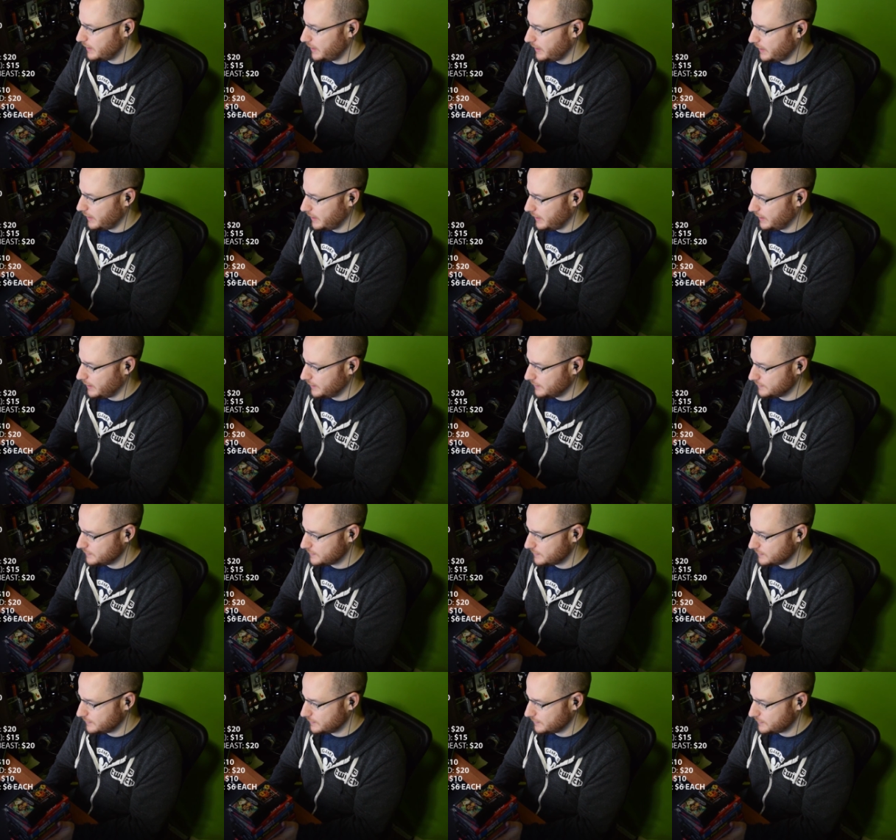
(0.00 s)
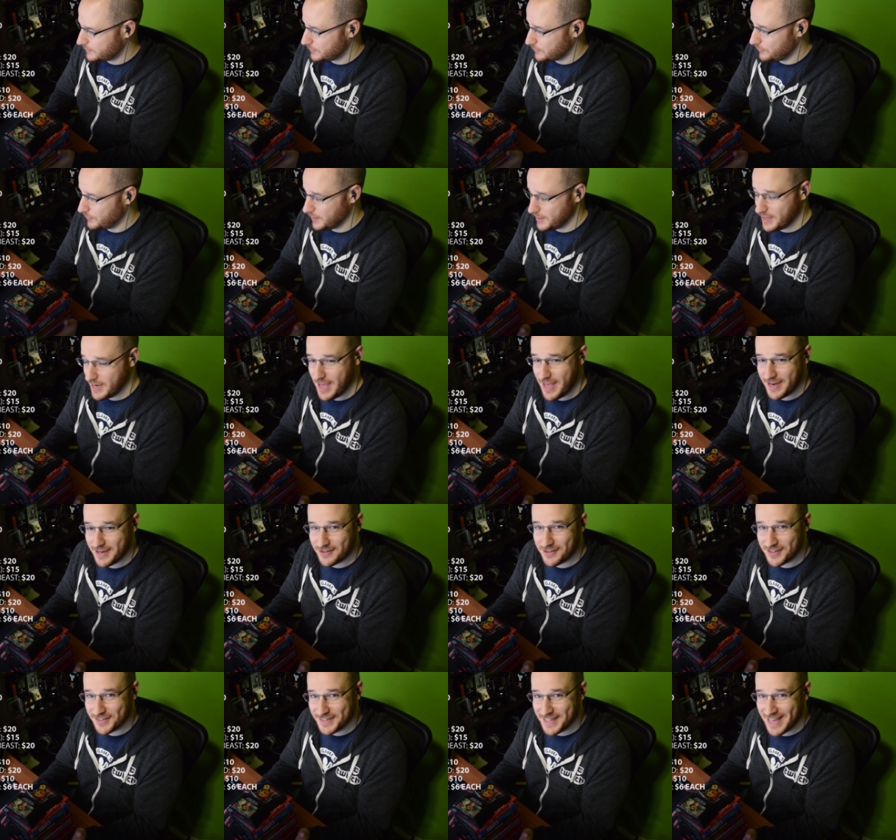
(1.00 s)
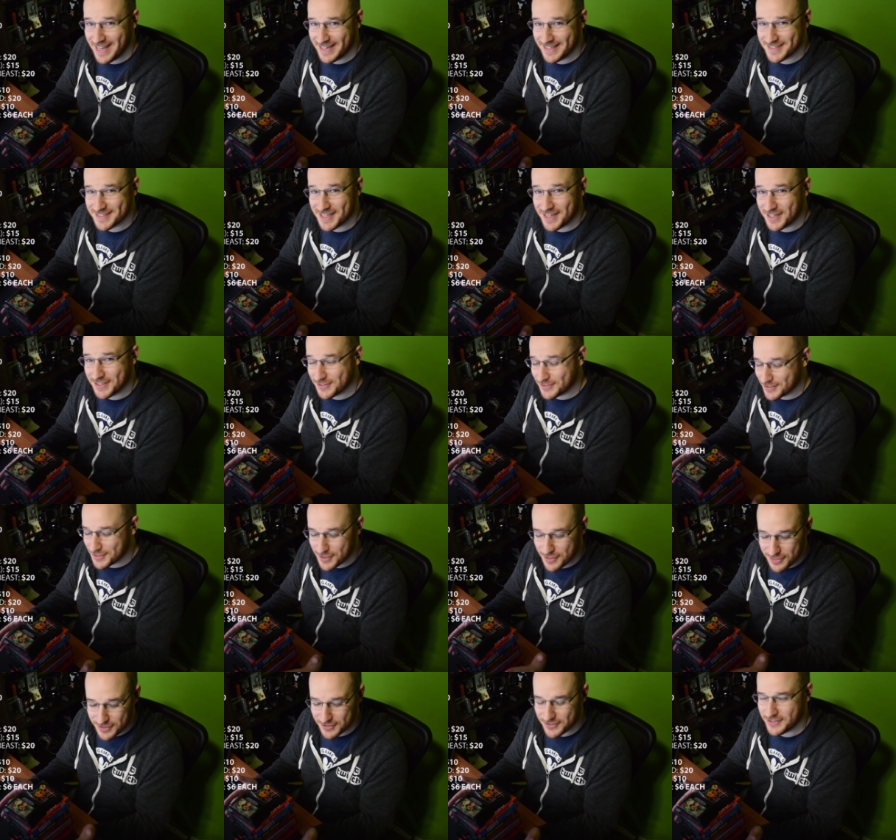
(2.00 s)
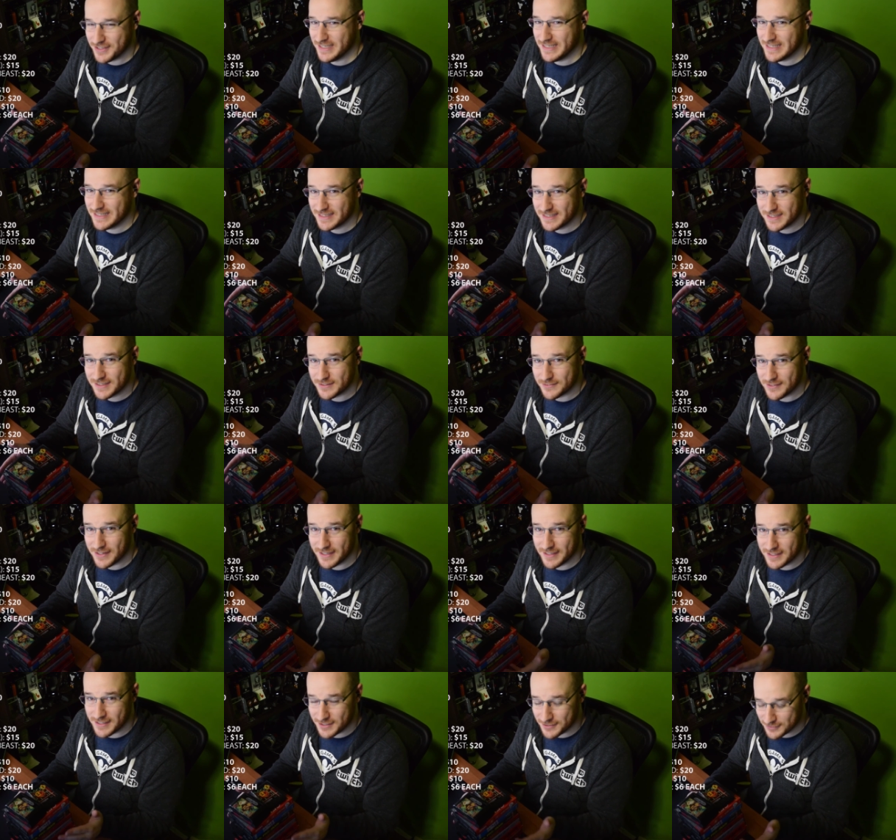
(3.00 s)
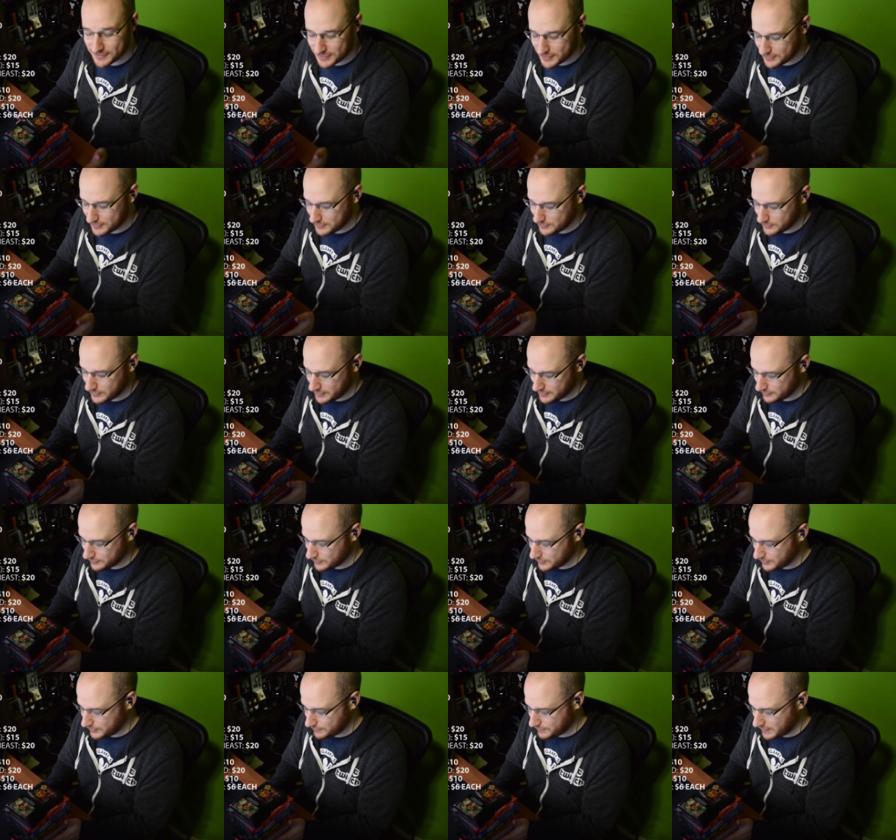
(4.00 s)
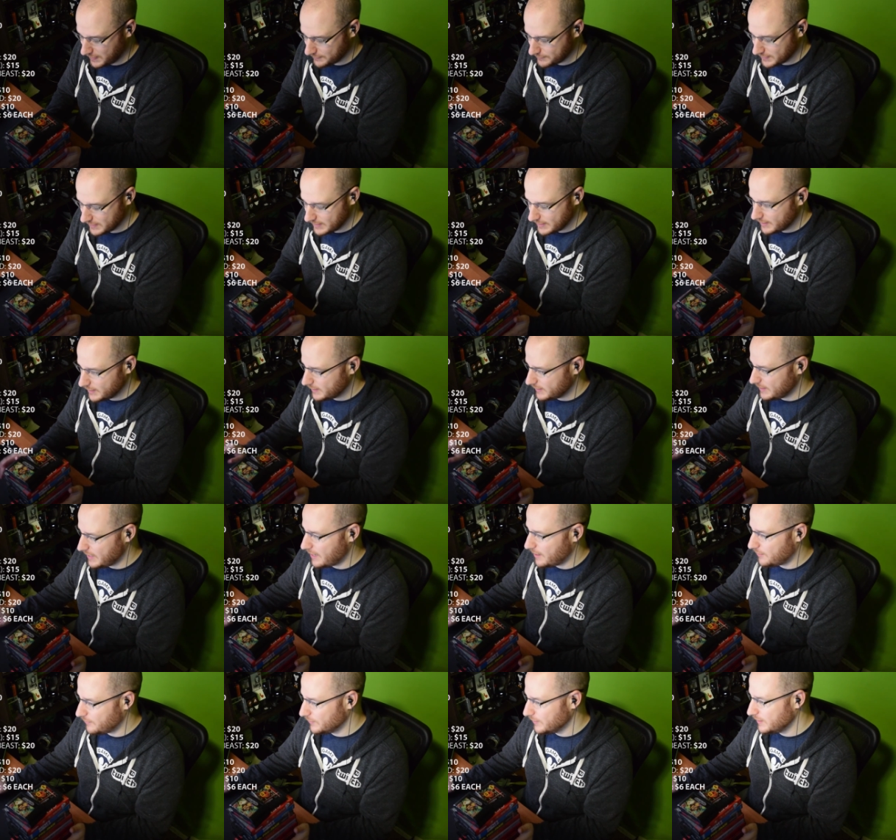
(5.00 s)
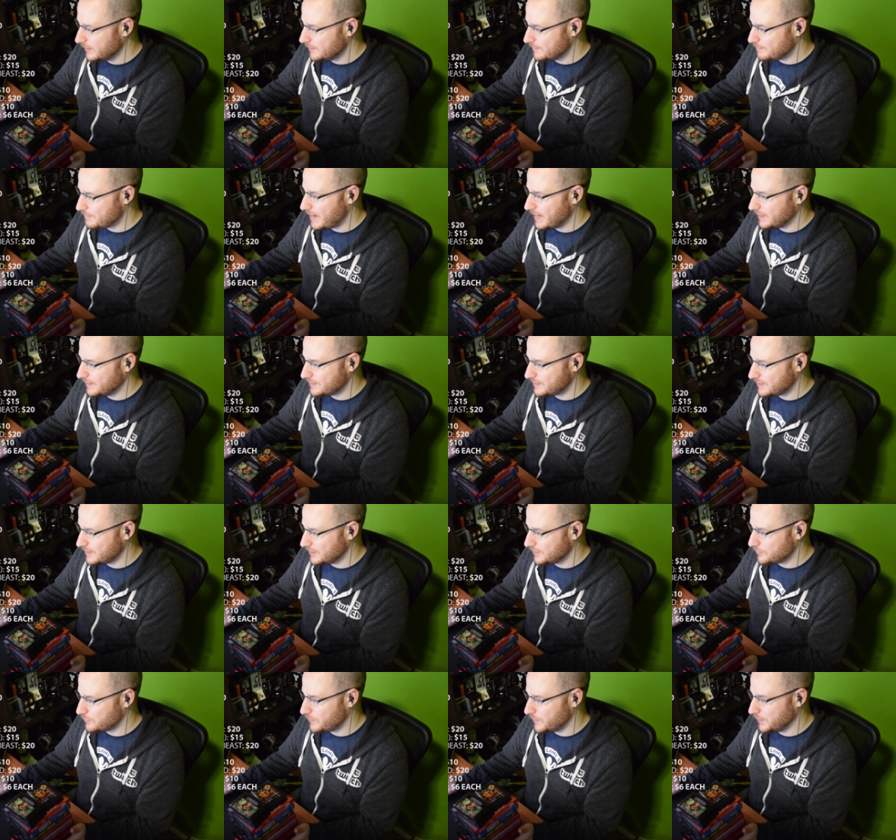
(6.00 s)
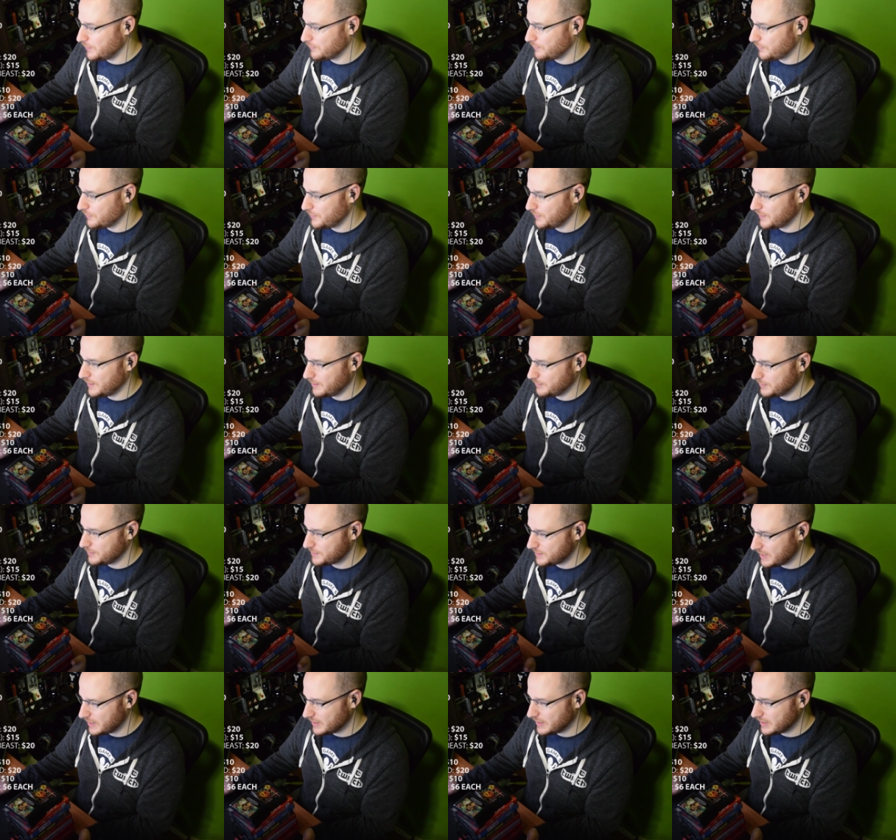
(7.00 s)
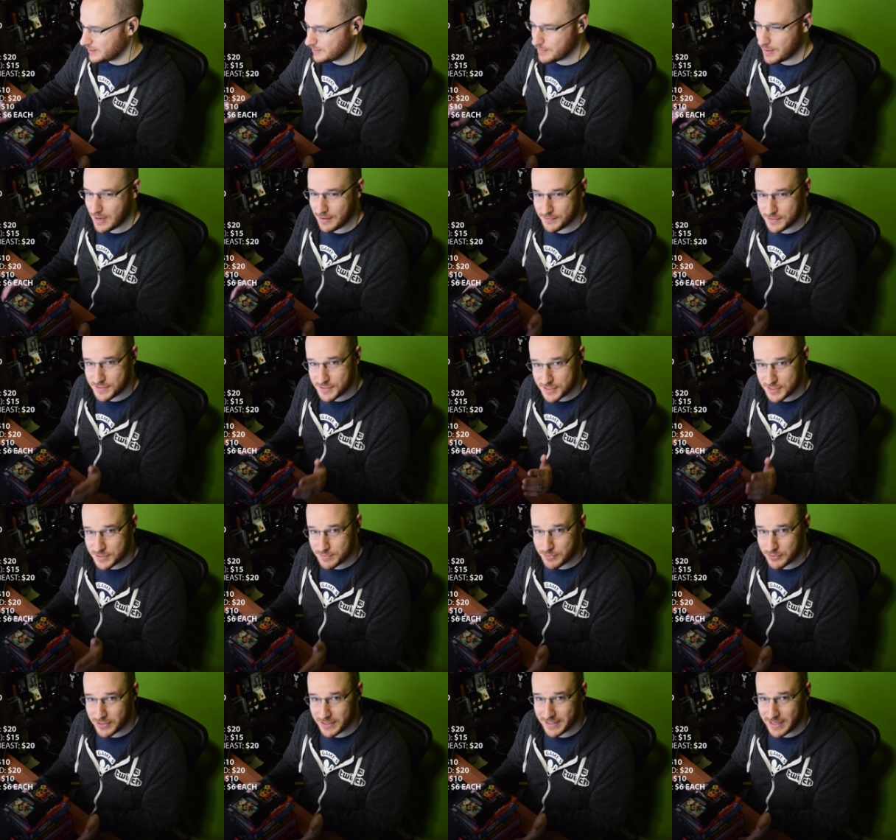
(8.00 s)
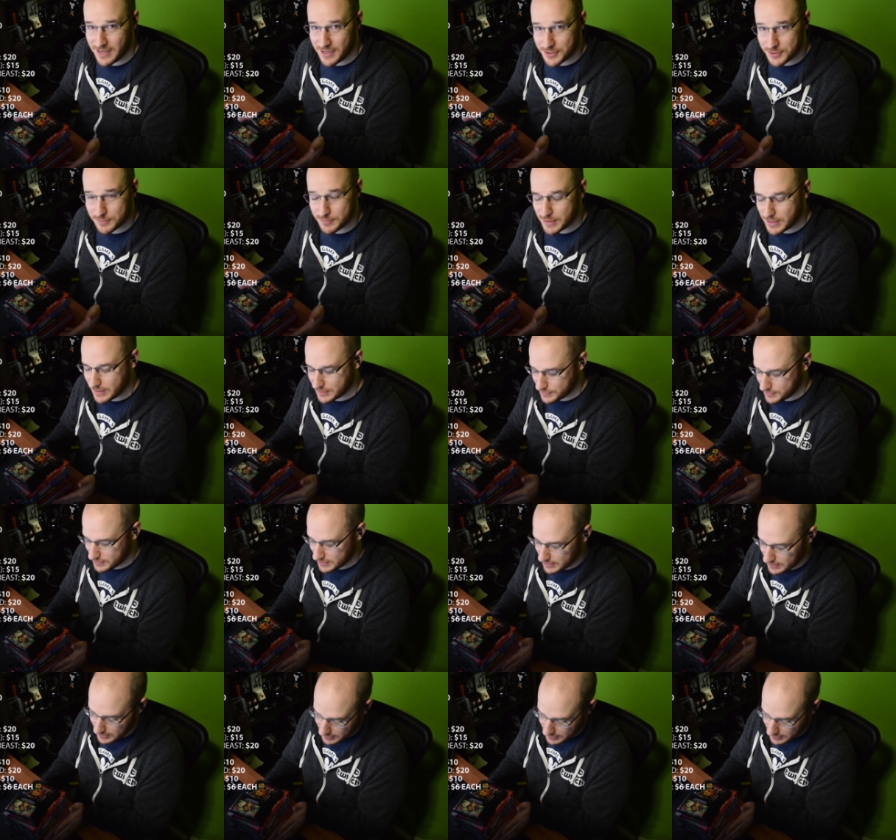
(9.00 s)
And so the net on that is 130, right? 130 to 135. Now, minus the 20 or 30 that I'm going to send them, obviously it's more like $100.